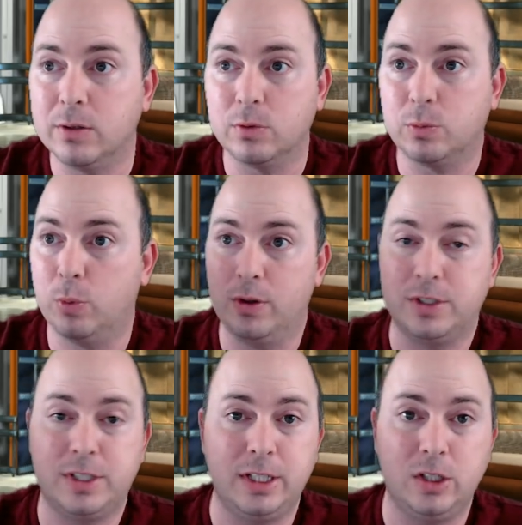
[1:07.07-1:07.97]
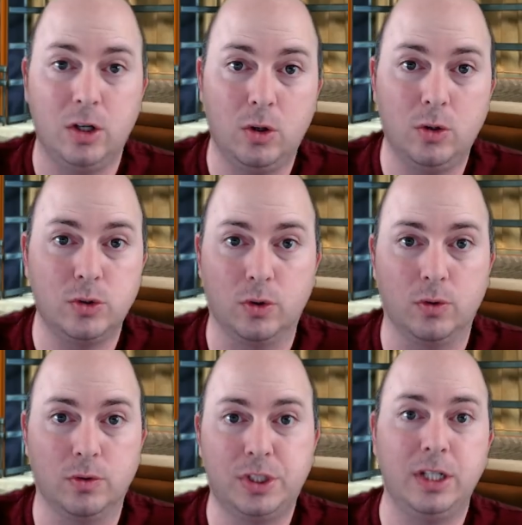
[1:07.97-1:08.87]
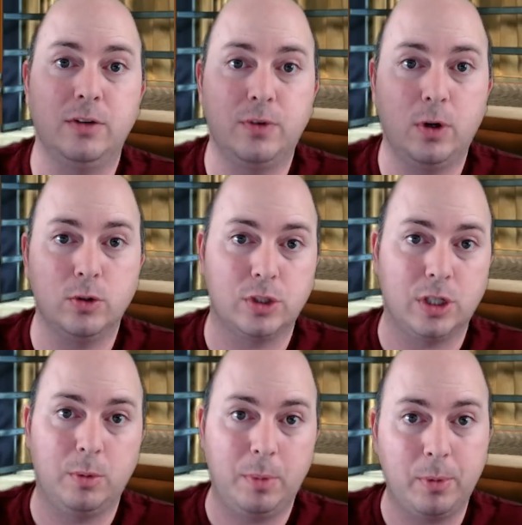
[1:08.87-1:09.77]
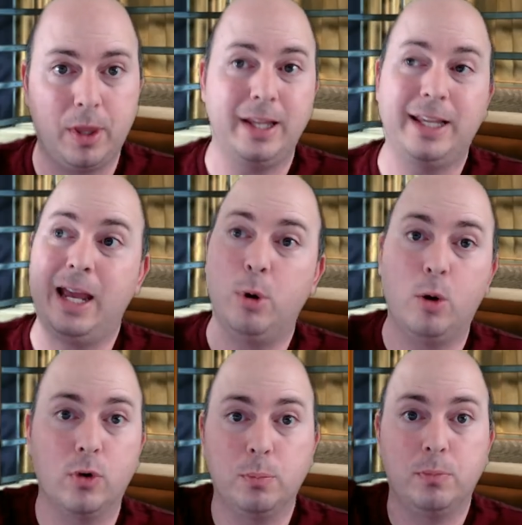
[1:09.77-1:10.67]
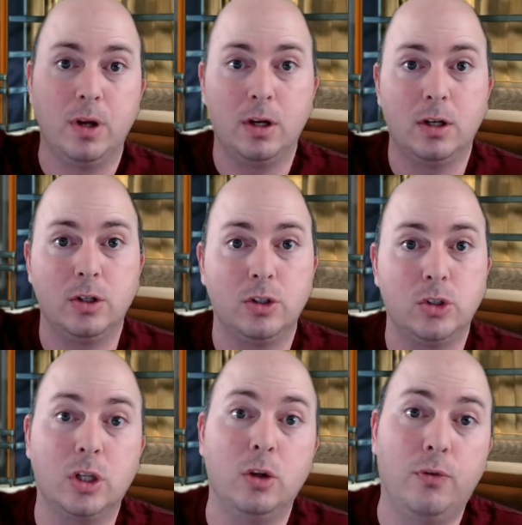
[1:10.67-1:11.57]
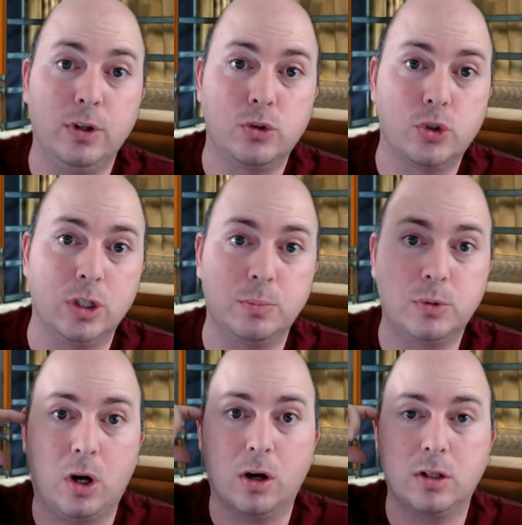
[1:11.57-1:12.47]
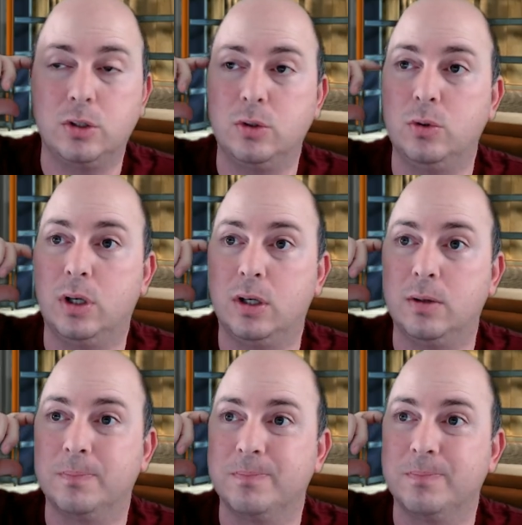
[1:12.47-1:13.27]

One of the CEOs or CFOs or someone, remember that? He came over, took a little field trip, talked to, I